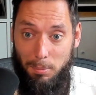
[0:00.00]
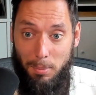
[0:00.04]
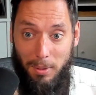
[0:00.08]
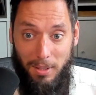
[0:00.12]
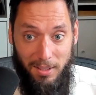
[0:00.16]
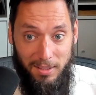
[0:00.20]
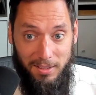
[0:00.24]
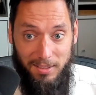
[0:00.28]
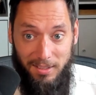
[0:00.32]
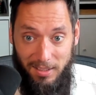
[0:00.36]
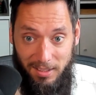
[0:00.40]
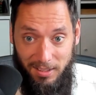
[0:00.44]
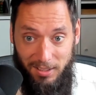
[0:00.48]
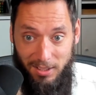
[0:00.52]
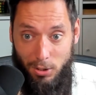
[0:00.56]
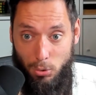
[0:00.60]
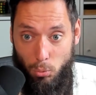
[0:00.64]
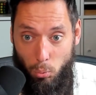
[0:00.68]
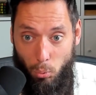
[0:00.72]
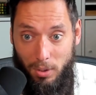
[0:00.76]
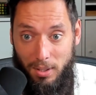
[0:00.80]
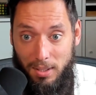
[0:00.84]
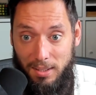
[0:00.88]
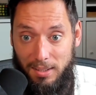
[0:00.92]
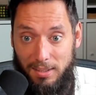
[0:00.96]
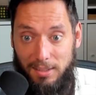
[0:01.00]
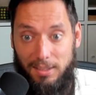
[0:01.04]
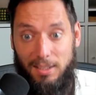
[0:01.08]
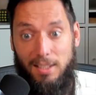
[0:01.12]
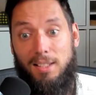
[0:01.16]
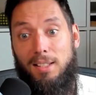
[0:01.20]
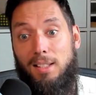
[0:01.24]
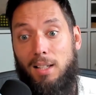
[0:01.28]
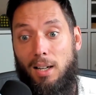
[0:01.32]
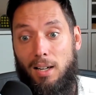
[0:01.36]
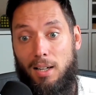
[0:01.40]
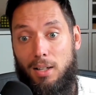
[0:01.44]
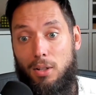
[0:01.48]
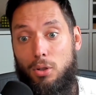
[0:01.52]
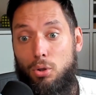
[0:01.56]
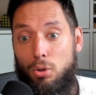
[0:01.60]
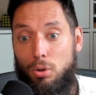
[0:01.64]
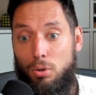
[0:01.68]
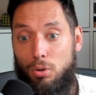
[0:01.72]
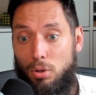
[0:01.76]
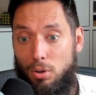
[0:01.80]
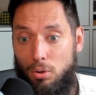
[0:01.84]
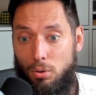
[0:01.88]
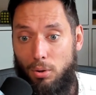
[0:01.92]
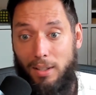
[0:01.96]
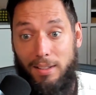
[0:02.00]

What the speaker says: because this is what it's designed to do,